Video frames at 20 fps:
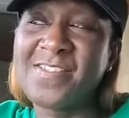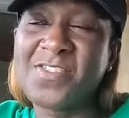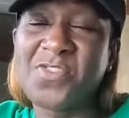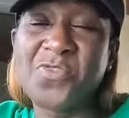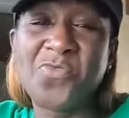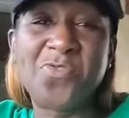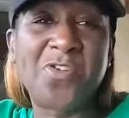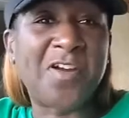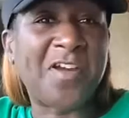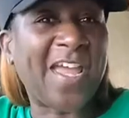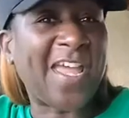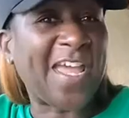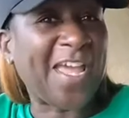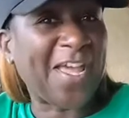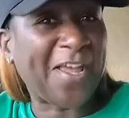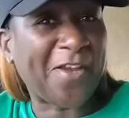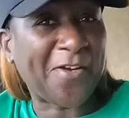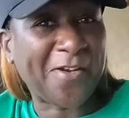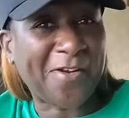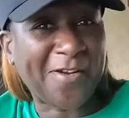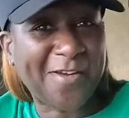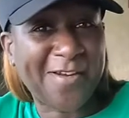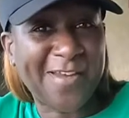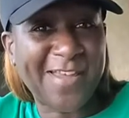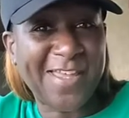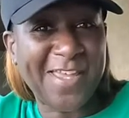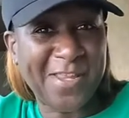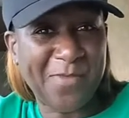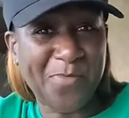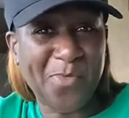do her hair
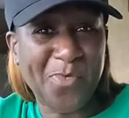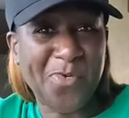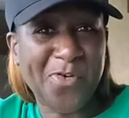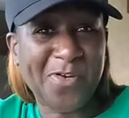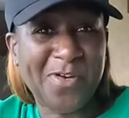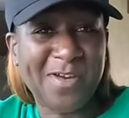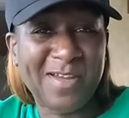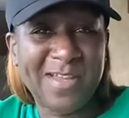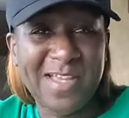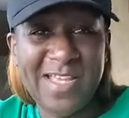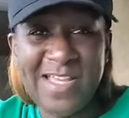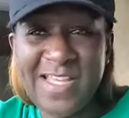anymore.